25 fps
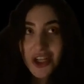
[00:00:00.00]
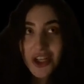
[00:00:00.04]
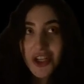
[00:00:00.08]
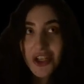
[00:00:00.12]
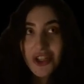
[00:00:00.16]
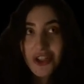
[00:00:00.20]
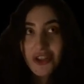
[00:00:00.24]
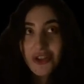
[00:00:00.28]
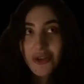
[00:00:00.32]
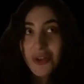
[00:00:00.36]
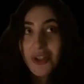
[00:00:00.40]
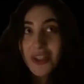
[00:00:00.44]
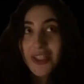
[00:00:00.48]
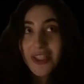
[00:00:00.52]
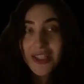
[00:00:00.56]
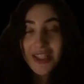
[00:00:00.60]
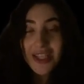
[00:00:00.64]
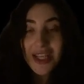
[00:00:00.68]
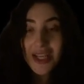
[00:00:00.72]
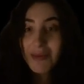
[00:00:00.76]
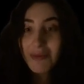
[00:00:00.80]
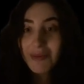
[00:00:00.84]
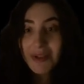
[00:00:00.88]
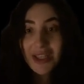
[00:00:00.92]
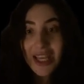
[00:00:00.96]
So it
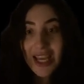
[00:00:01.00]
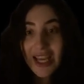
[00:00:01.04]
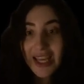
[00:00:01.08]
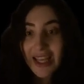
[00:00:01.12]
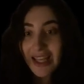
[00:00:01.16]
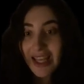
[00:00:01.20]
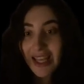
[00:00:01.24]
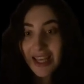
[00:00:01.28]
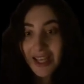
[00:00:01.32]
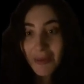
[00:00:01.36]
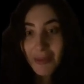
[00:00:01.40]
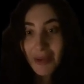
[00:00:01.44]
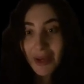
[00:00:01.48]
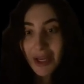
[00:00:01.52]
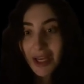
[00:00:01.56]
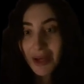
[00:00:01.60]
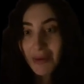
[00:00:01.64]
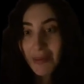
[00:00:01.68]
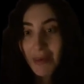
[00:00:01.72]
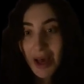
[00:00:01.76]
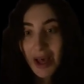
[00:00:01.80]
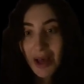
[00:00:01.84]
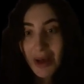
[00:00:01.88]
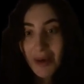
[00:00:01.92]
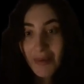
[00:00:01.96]
seems like they could pick him
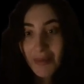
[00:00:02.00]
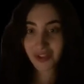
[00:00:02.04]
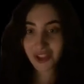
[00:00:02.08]
up.